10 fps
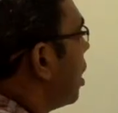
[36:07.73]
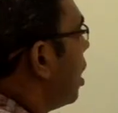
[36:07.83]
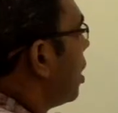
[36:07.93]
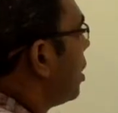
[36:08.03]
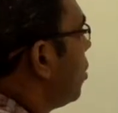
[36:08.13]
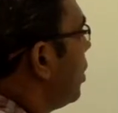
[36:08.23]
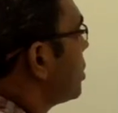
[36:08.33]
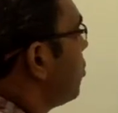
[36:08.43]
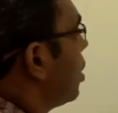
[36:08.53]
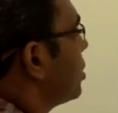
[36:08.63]
a
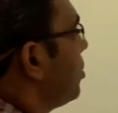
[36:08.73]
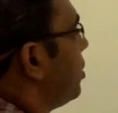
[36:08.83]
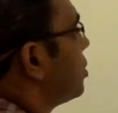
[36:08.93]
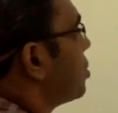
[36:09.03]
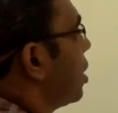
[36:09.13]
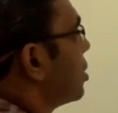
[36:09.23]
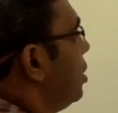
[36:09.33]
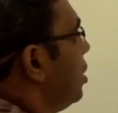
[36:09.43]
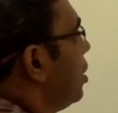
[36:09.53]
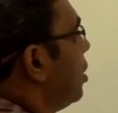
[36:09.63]
request for some
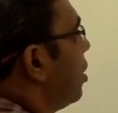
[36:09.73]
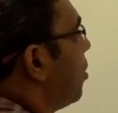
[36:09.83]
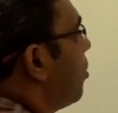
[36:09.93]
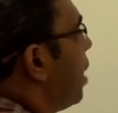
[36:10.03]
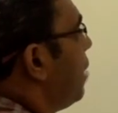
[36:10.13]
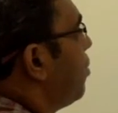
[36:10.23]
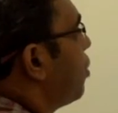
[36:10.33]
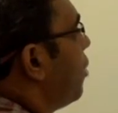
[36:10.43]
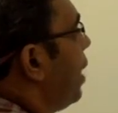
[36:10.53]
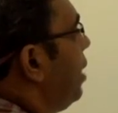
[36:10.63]
instruction by
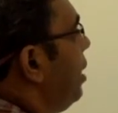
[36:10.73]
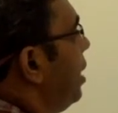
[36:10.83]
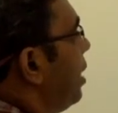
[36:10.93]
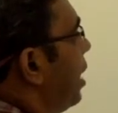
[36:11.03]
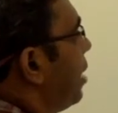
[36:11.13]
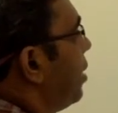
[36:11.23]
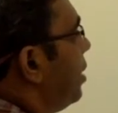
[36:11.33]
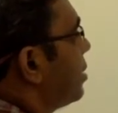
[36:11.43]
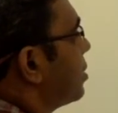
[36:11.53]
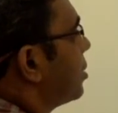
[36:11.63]
providing an
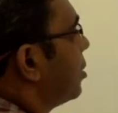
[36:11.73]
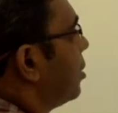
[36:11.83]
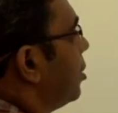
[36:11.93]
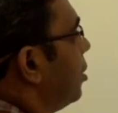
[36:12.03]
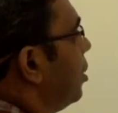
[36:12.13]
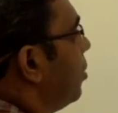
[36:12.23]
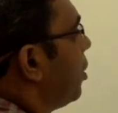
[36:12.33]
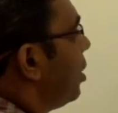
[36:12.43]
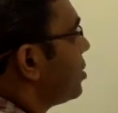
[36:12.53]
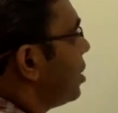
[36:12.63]
address,
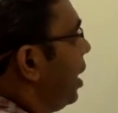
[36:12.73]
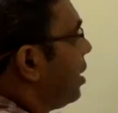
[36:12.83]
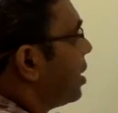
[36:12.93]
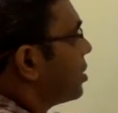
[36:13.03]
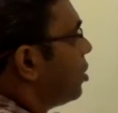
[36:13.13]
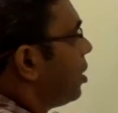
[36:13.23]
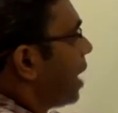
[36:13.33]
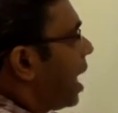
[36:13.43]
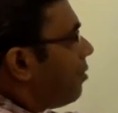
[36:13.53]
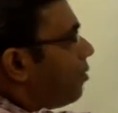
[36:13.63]
because it does not
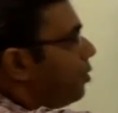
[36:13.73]
have a